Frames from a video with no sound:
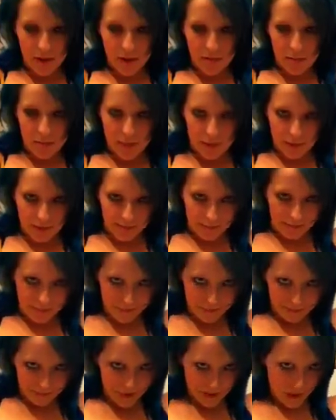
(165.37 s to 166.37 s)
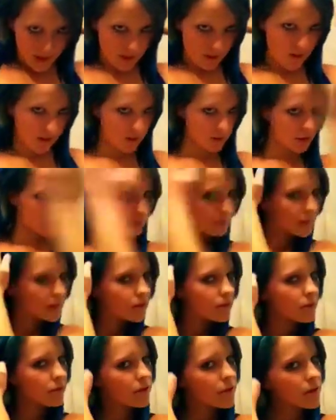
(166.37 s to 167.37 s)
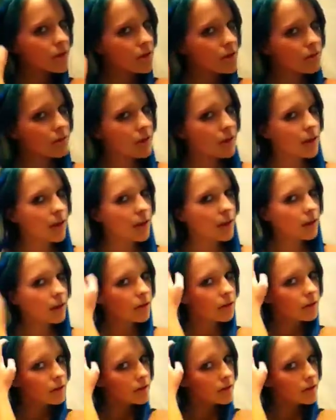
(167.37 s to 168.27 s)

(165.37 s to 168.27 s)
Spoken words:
But yeah, just make sure it's human hair.